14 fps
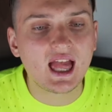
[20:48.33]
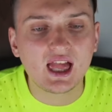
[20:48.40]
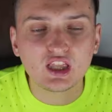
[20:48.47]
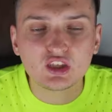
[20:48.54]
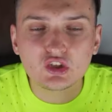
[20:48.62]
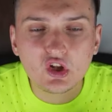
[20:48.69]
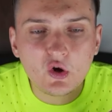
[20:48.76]

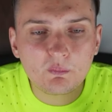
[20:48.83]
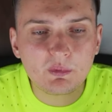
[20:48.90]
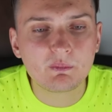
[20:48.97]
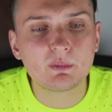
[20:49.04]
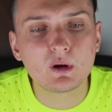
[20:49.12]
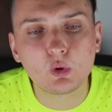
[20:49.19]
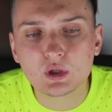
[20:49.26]
And no
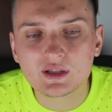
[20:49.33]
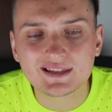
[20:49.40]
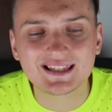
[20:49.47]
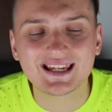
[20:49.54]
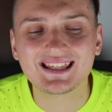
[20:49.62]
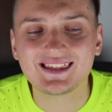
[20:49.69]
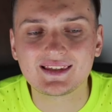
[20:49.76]
people will
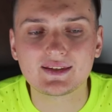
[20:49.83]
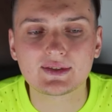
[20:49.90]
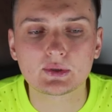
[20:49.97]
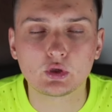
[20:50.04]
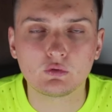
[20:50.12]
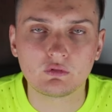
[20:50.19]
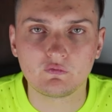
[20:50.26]
say this is
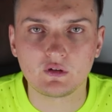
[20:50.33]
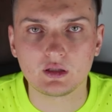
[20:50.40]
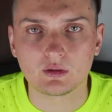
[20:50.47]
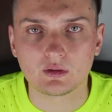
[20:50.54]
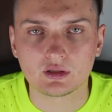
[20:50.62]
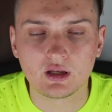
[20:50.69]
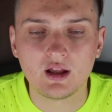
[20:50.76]

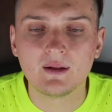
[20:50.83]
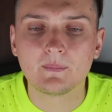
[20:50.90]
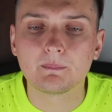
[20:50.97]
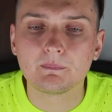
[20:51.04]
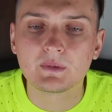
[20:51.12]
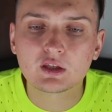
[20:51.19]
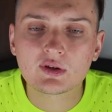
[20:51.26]
overvalued
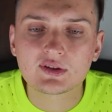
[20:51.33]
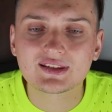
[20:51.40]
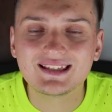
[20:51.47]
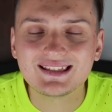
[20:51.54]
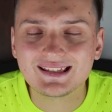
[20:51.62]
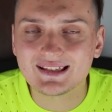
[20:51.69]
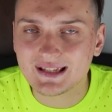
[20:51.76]
because
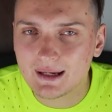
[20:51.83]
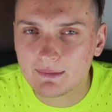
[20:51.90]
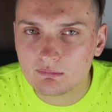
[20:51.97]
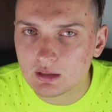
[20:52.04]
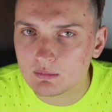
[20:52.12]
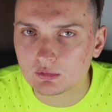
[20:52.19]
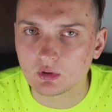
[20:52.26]
this is a
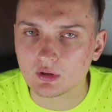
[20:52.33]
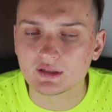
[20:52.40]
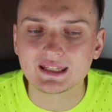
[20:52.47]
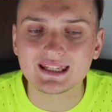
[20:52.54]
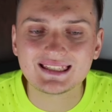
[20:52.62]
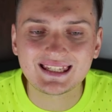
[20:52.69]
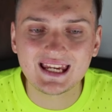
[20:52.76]
meme coin.
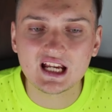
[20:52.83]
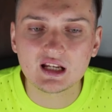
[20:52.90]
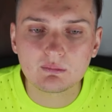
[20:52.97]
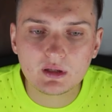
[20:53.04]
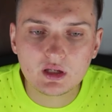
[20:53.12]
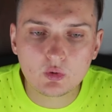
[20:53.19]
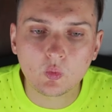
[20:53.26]
It
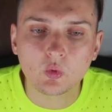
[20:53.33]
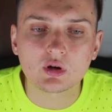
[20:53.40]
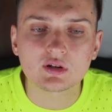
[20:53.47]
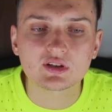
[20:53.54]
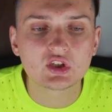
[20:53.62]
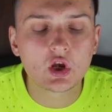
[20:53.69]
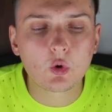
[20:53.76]
can be
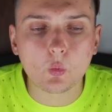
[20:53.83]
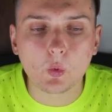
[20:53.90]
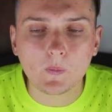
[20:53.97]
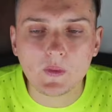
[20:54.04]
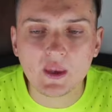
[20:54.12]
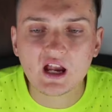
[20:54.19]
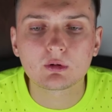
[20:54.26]
worth
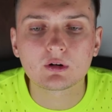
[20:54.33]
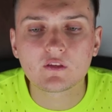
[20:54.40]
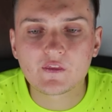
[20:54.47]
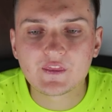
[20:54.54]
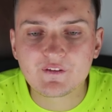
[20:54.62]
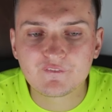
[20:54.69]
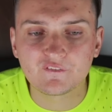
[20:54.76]
whatever
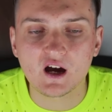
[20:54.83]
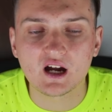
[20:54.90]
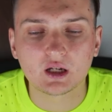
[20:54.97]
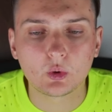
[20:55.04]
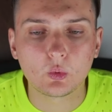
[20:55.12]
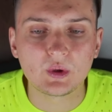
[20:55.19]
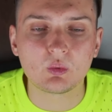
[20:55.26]
the
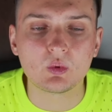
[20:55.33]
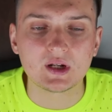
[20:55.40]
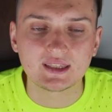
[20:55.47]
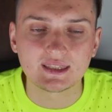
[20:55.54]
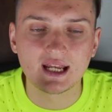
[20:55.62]
fuck we want.